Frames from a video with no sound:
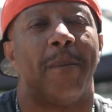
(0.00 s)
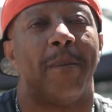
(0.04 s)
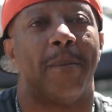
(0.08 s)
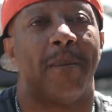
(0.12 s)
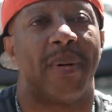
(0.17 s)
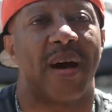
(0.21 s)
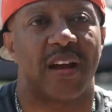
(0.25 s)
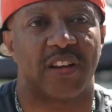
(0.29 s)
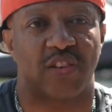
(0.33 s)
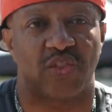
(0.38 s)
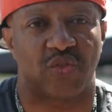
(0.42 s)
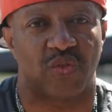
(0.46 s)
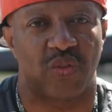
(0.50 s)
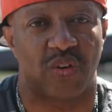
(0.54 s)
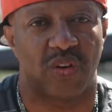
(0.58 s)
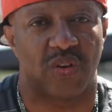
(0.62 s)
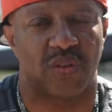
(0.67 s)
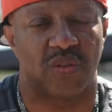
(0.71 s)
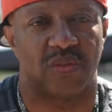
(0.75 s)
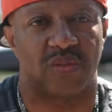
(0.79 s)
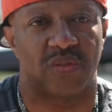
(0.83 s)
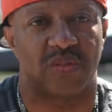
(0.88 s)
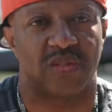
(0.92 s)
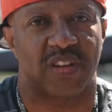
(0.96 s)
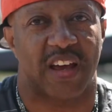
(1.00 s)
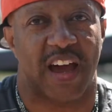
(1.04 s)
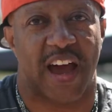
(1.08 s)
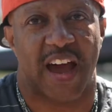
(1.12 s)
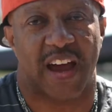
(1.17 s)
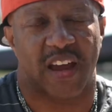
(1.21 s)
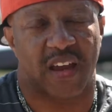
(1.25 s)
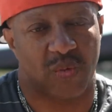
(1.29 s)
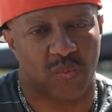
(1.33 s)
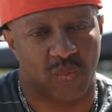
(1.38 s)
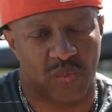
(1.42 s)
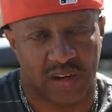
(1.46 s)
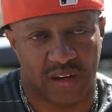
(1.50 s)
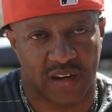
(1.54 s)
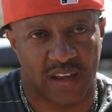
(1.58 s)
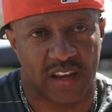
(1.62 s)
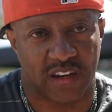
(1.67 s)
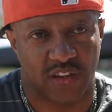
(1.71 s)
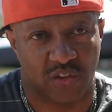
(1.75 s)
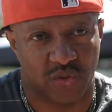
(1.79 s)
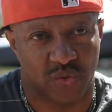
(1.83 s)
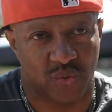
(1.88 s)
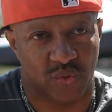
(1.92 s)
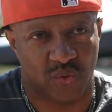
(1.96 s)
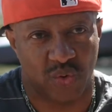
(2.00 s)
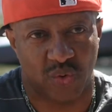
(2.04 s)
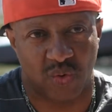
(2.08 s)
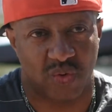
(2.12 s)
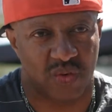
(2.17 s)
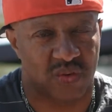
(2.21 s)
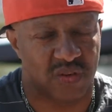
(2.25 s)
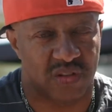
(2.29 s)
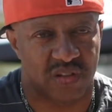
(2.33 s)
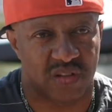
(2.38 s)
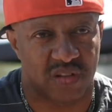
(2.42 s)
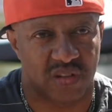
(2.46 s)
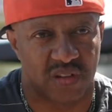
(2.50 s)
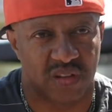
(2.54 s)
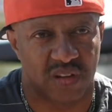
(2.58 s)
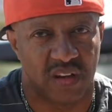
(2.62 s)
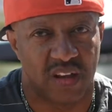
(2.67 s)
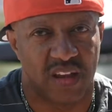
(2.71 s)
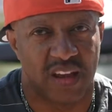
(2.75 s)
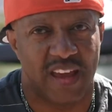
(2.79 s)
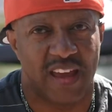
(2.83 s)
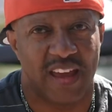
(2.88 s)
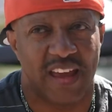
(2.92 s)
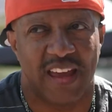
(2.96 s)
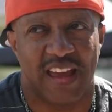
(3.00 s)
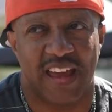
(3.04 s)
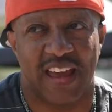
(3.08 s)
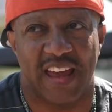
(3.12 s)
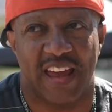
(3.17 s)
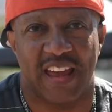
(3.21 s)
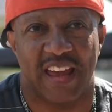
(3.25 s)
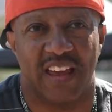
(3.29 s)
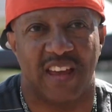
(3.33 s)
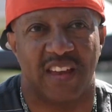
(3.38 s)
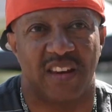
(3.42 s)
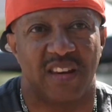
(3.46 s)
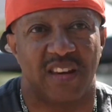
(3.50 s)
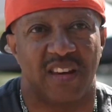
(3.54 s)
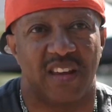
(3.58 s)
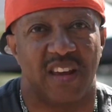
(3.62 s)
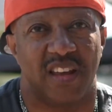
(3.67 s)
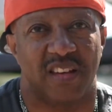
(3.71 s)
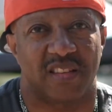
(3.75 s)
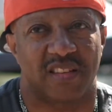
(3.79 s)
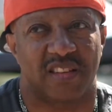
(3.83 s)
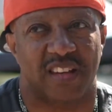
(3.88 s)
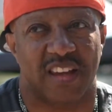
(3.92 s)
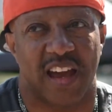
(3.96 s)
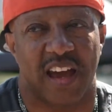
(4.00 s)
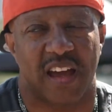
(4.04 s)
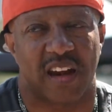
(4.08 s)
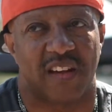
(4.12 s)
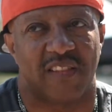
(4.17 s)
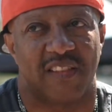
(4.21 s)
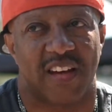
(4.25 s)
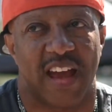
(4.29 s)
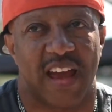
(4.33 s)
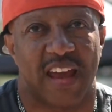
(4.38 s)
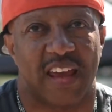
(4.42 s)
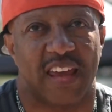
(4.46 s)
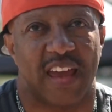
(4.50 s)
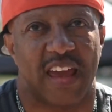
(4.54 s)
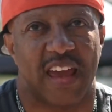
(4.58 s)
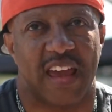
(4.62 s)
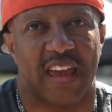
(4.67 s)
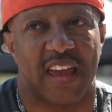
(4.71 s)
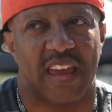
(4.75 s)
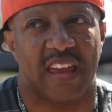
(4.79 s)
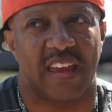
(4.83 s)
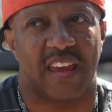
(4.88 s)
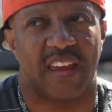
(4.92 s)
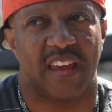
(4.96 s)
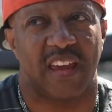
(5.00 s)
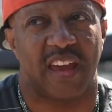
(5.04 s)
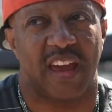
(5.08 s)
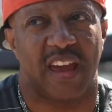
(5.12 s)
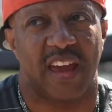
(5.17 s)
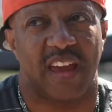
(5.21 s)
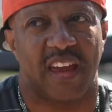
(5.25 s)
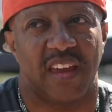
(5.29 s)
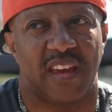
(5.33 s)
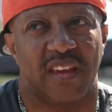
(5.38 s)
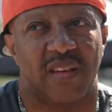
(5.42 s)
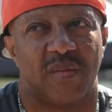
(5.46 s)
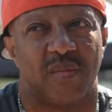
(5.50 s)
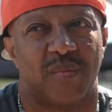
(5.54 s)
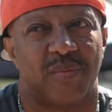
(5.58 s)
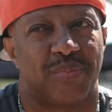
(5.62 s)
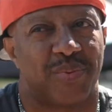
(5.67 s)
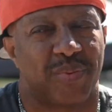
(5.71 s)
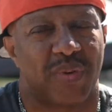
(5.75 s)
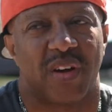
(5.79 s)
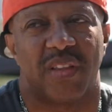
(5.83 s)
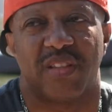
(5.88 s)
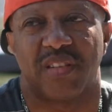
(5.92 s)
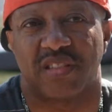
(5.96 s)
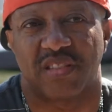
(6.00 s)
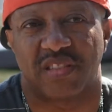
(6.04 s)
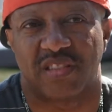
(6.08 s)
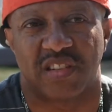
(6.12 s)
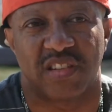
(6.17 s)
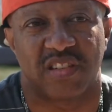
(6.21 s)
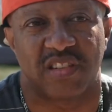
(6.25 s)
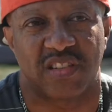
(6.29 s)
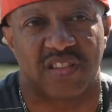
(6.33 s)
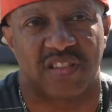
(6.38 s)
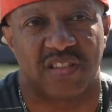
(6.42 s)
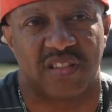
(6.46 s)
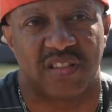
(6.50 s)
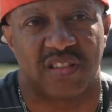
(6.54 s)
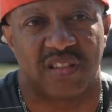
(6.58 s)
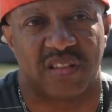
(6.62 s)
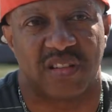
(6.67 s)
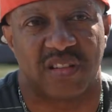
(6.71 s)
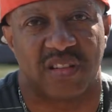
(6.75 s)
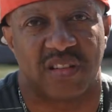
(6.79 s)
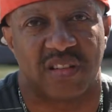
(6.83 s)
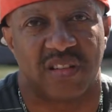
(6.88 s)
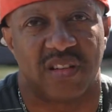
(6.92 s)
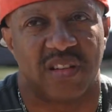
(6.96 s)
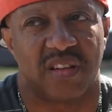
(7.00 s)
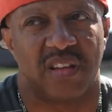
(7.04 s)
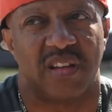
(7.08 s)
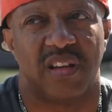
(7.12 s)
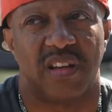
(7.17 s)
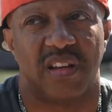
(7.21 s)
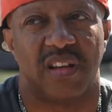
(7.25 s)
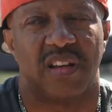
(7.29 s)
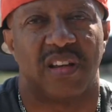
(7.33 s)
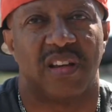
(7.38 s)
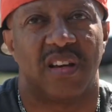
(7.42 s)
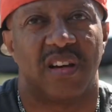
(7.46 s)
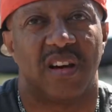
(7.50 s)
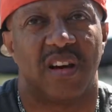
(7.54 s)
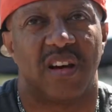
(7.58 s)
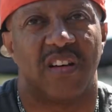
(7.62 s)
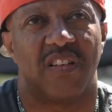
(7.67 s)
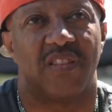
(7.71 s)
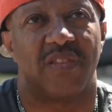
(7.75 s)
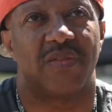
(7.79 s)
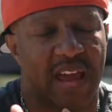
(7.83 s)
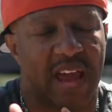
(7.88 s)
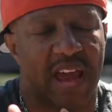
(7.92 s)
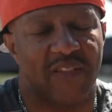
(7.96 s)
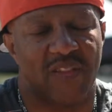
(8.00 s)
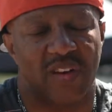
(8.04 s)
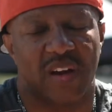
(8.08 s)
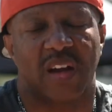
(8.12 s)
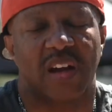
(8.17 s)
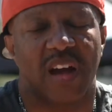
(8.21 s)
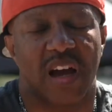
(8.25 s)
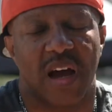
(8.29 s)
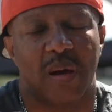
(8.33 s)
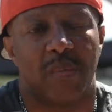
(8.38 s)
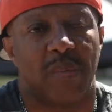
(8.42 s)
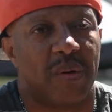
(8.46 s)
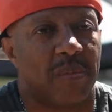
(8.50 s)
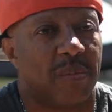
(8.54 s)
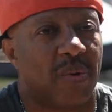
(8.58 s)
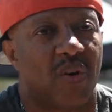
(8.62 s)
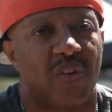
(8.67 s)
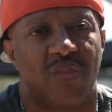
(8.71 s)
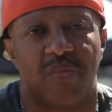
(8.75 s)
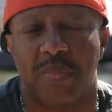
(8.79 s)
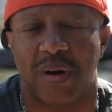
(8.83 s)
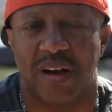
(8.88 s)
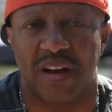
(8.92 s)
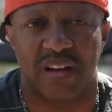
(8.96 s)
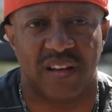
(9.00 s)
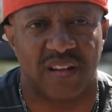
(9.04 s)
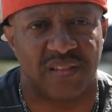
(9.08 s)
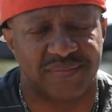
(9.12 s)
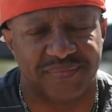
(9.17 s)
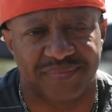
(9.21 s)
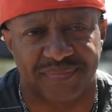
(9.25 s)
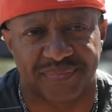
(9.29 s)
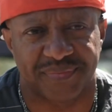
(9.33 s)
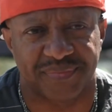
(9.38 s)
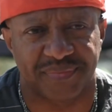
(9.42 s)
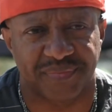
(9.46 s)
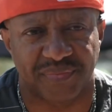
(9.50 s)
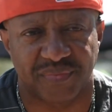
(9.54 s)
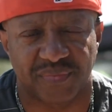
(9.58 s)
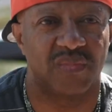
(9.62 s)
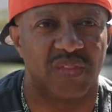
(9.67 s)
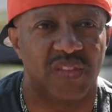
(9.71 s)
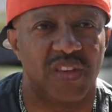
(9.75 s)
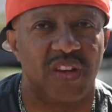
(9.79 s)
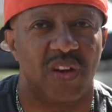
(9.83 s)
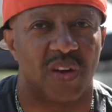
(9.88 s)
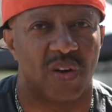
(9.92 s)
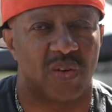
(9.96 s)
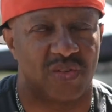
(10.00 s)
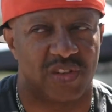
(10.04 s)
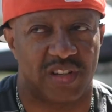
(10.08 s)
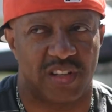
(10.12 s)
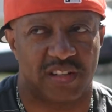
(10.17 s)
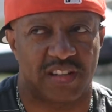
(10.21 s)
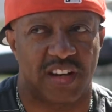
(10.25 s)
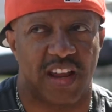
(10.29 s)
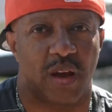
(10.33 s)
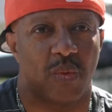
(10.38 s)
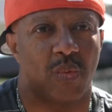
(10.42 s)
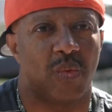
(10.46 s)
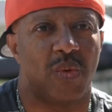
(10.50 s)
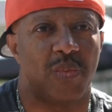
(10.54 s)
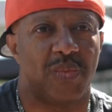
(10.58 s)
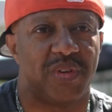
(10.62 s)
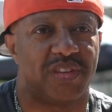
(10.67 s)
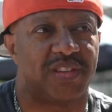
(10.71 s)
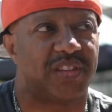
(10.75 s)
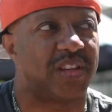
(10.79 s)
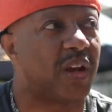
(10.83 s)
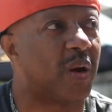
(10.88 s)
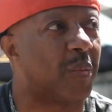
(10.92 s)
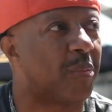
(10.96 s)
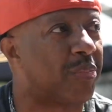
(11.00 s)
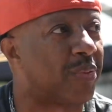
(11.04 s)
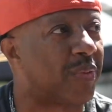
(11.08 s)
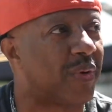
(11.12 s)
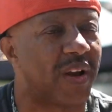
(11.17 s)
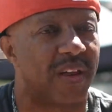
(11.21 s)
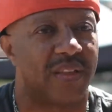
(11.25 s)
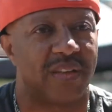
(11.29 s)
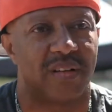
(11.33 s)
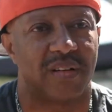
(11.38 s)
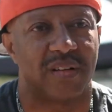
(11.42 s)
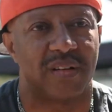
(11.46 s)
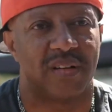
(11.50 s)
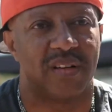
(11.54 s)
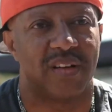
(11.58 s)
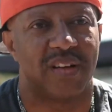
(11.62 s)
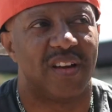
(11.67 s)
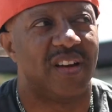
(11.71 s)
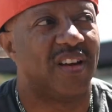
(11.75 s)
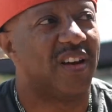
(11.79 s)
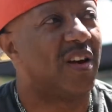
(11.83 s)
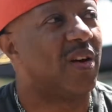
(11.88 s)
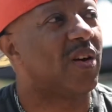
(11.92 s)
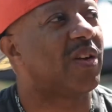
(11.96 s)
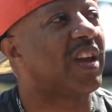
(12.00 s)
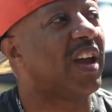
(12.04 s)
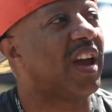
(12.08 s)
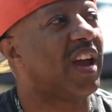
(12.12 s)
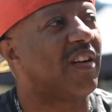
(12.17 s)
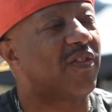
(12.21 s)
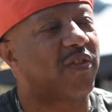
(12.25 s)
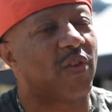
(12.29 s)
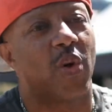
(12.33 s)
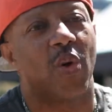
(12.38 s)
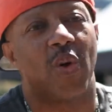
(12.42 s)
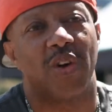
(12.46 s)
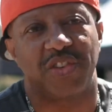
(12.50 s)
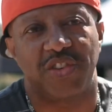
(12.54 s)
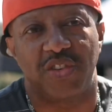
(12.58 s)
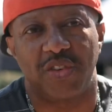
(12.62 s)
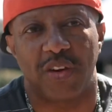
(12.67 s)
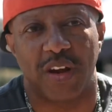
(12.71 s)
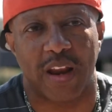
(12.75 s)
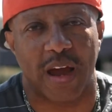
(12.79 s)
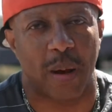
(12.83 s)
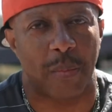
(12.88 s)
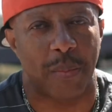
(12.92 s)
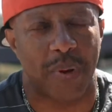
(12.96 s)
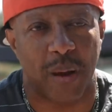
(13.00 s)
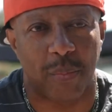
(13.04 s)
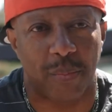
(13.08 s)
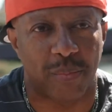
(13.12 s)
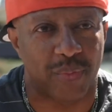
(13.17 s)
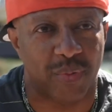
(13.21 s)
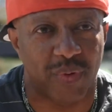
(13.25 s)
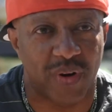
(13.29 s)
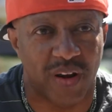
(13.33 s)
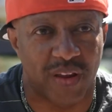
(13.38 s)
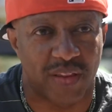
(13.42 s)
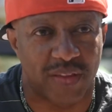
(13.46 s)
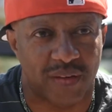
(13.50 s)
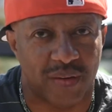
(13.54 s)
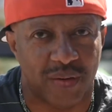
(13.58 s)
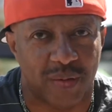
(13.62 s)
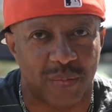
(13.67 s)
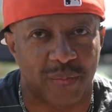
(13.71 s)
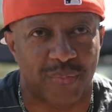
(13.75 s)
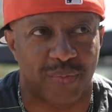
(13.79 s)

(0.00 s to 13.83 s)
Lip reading: my struggles, I can relate to yours. And it's kind of like a brother-sisterhood of having a common birth bond. You know, just like when we see a brother. Okay, of course you're not my brother,